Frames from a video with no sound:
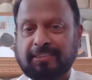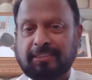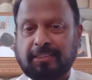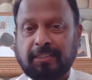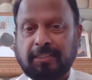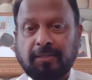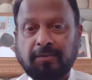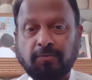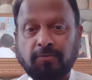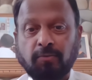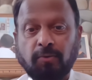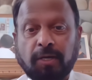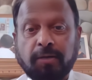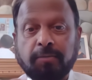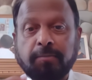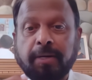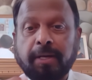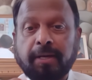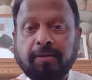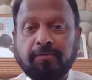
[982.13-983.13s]
He said,
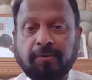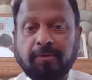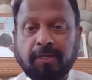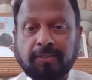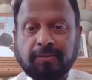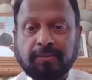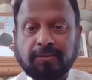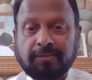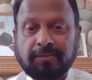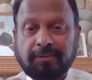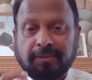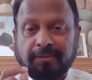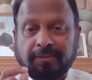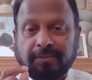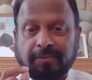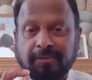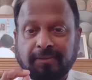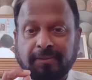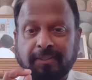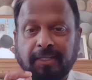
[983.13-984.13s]
one by one,
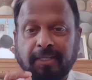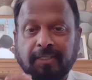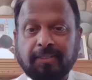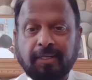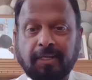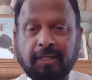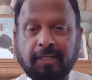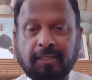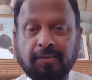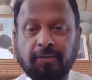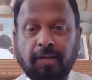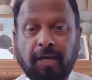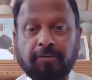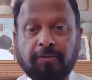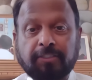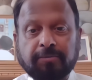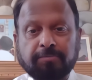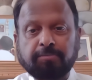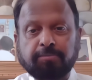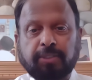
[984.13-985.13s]
take the letter.
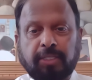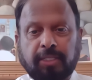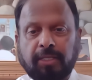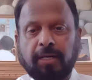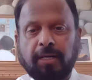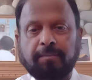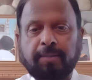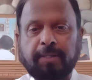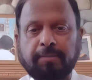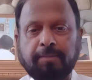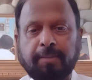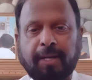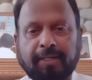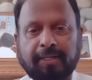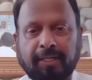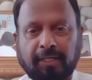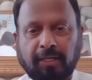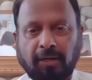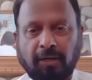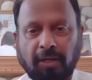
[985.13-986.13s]
I was put a rubber
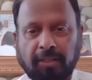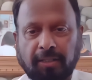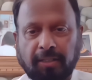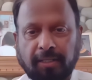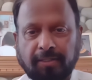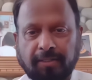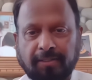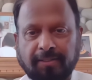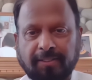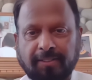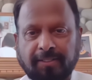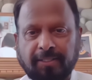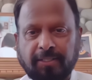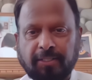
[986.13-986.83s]
band and all that.